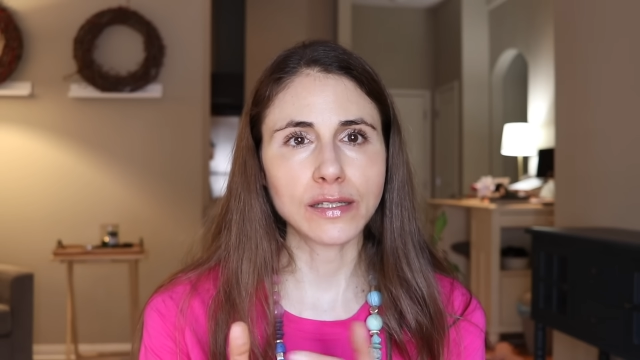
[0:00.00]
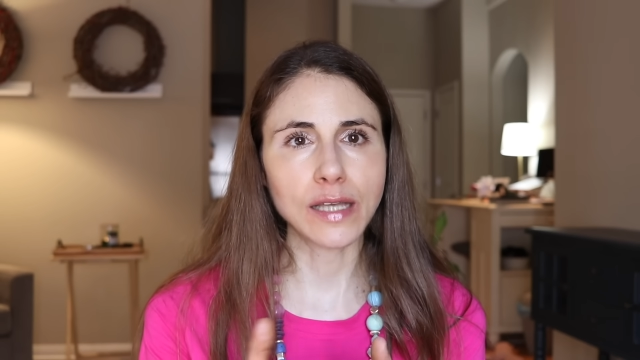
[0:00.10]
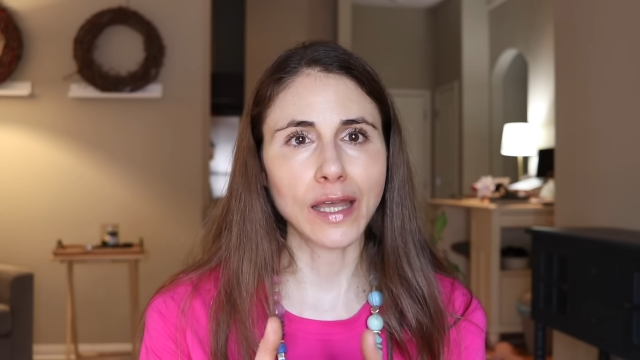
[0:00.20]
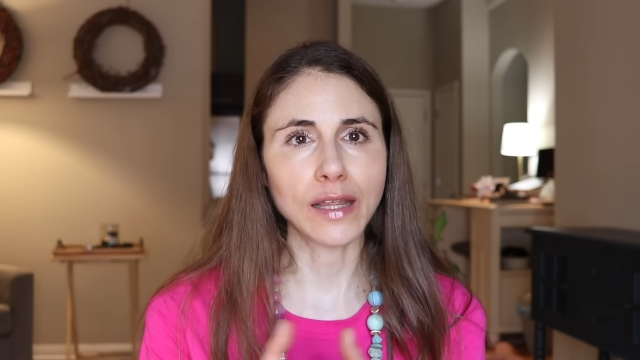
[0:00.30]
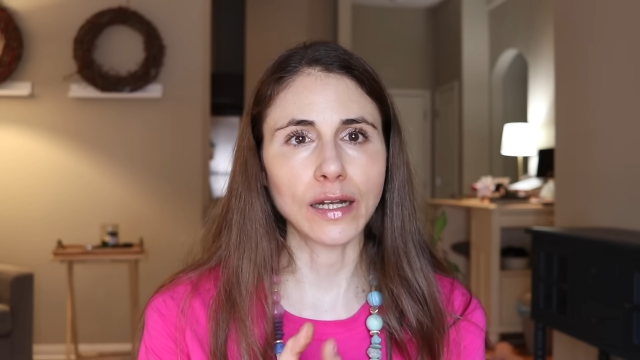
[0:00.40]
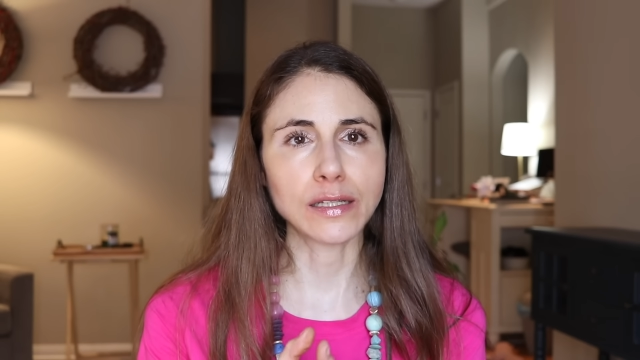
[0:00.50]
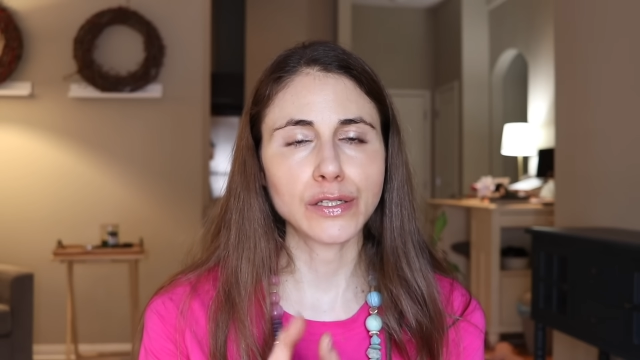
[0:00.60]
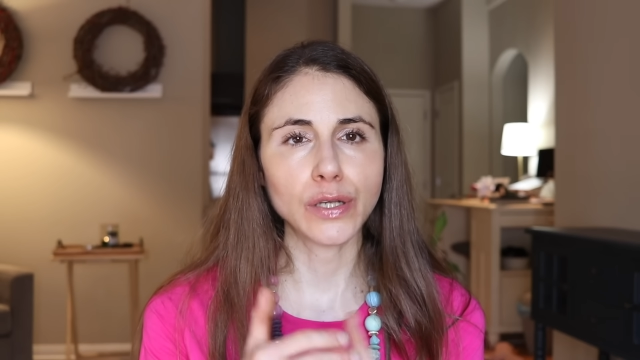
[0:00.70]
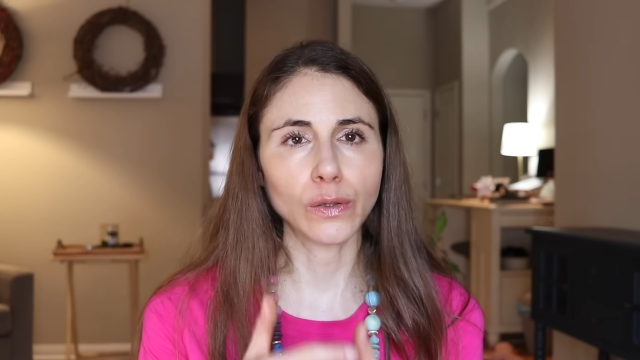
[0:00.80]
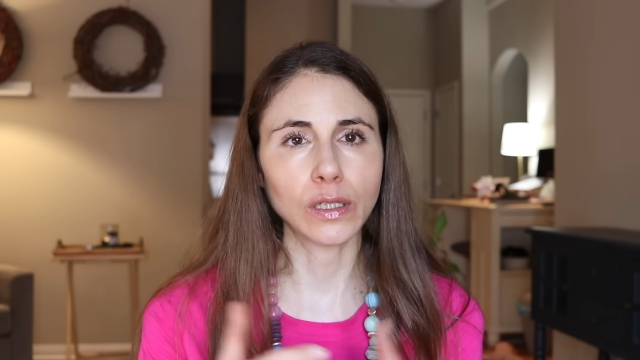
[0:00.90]
say that
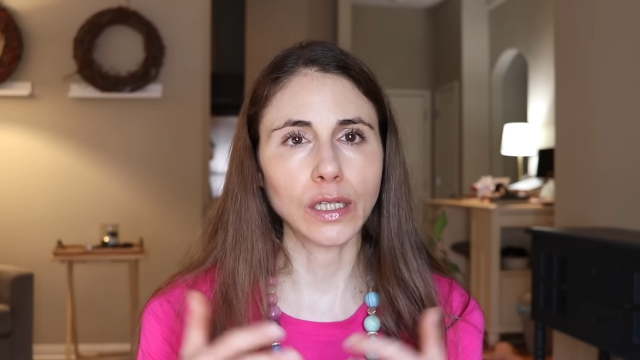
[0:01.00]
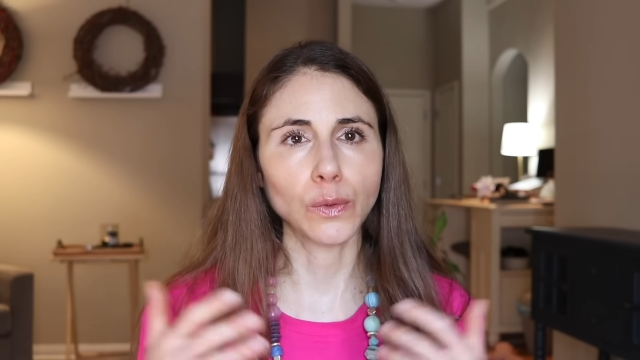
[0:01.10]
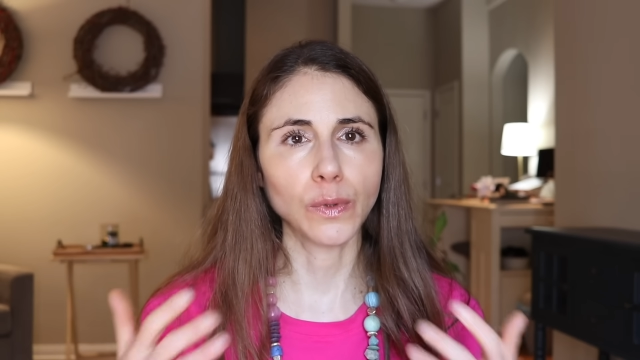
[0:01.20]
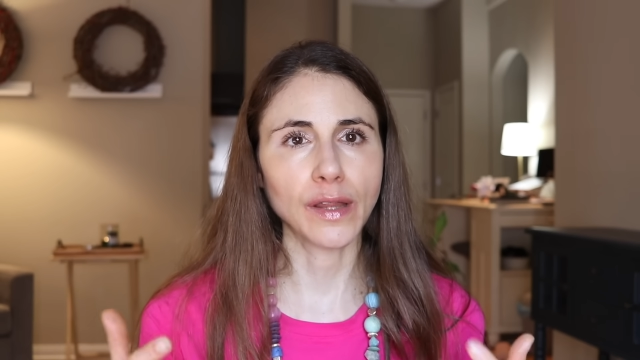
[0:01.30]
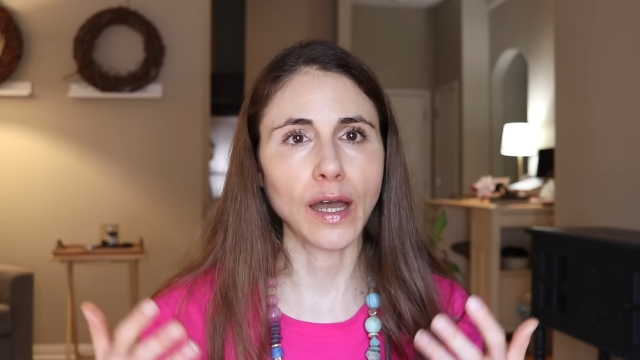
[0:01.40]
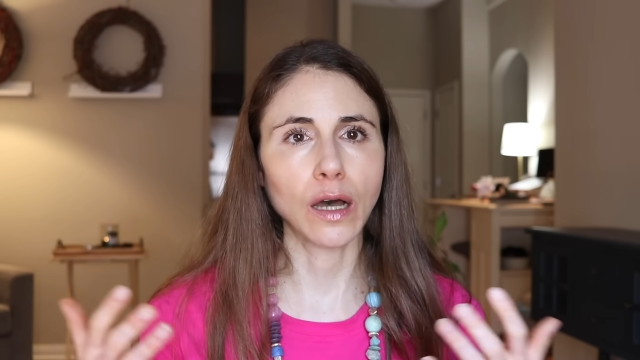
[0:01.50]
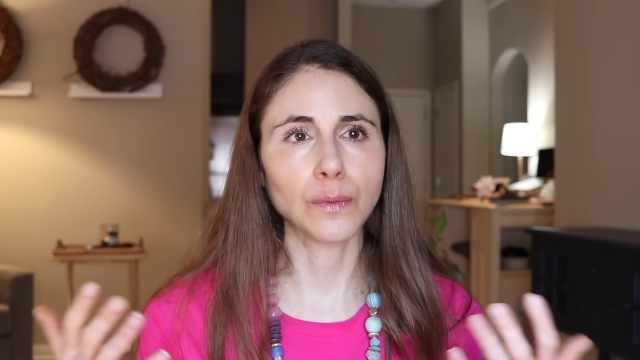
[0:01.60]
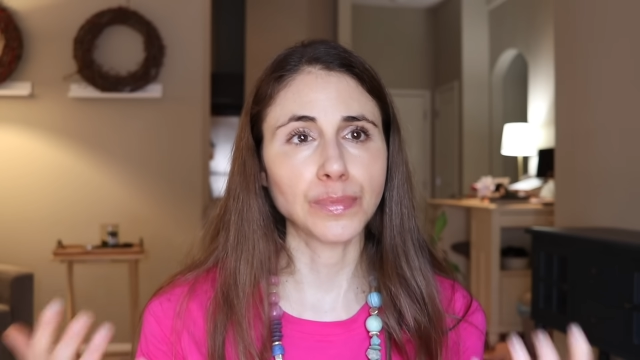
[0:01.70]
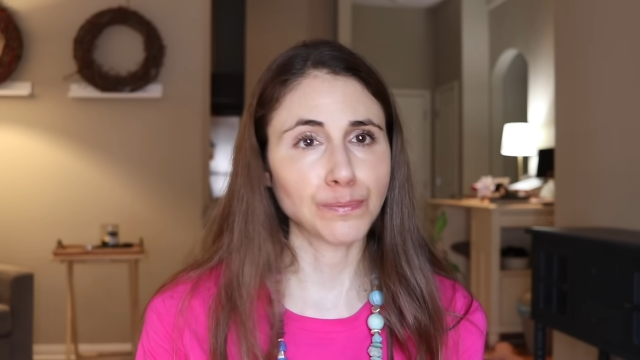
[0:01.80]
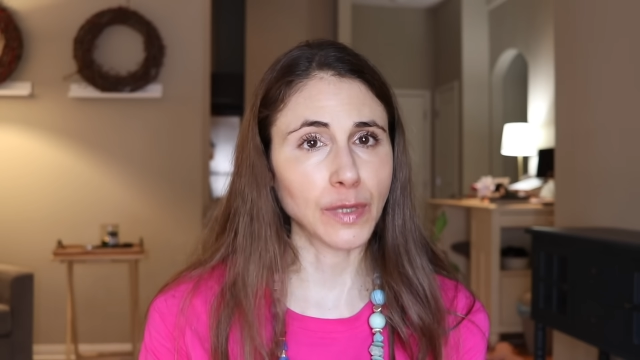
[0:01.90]
it's totally
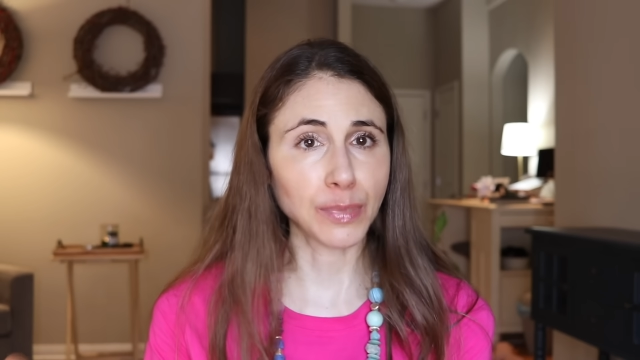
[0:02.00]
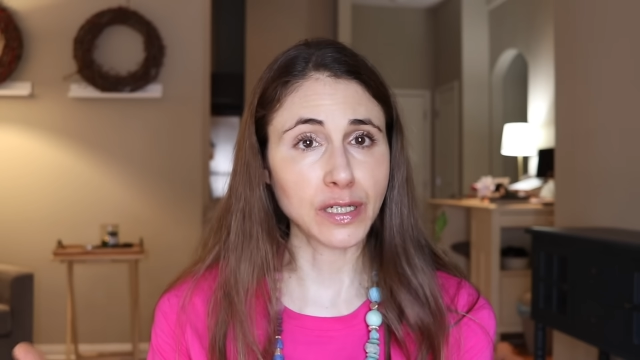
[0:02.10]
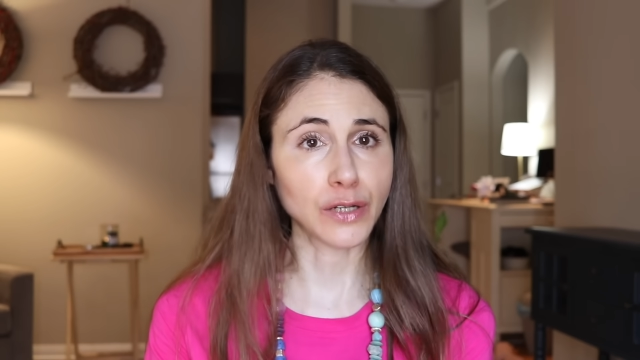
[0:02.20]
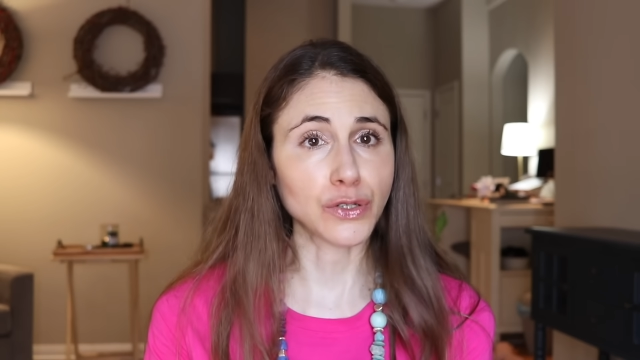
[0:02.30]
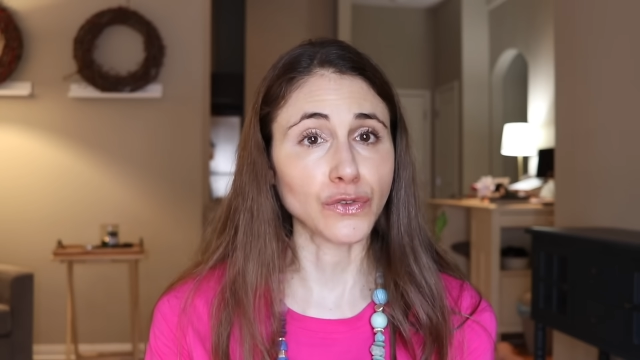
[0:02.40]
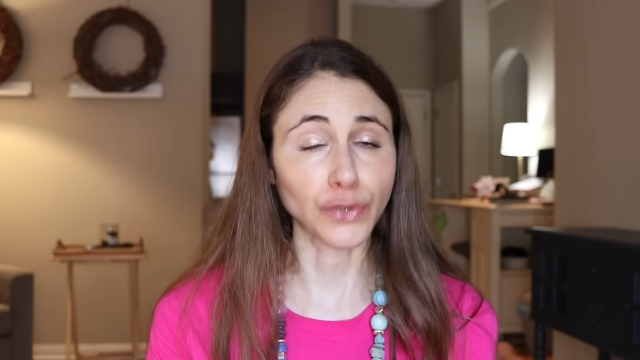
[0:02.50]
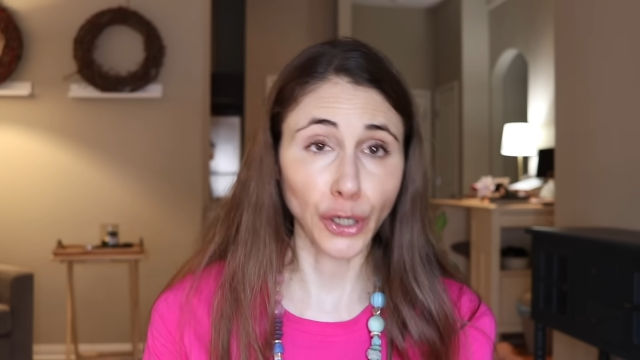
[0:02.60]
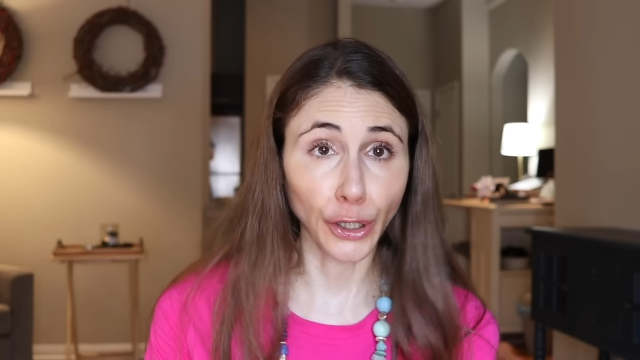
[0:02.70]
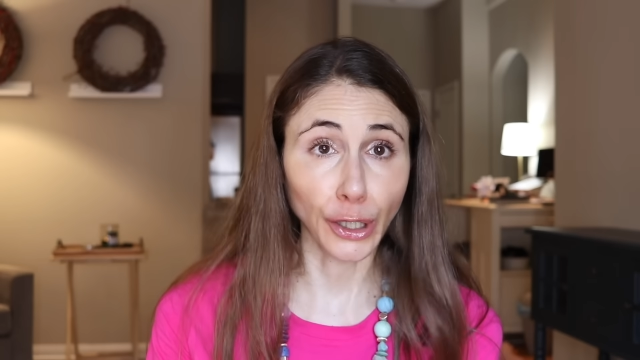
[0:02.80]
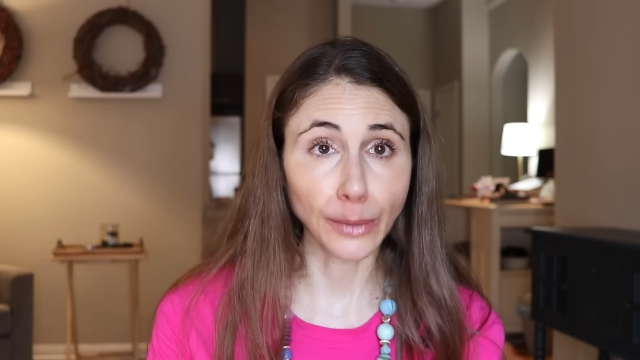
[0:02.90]
without the potential for
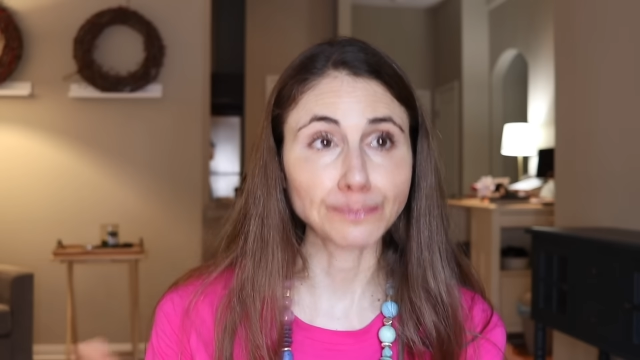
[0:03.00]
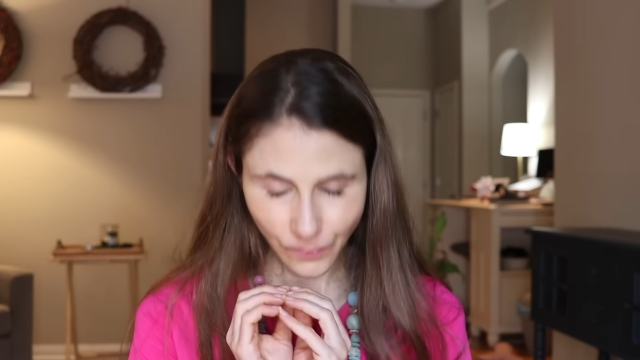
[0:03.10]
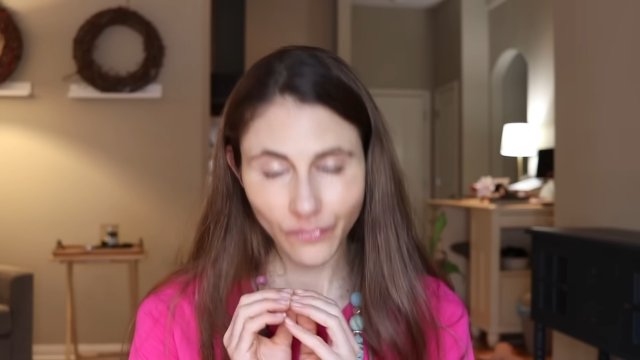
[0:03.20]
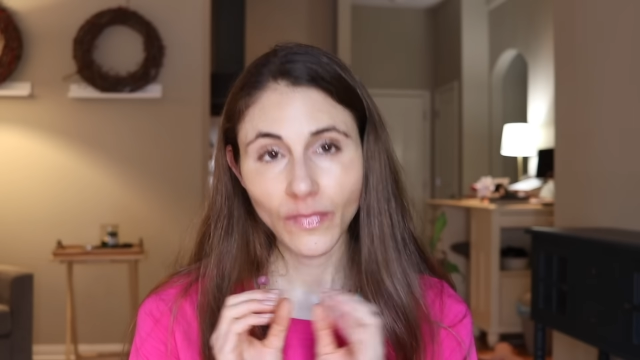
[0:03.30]
harm.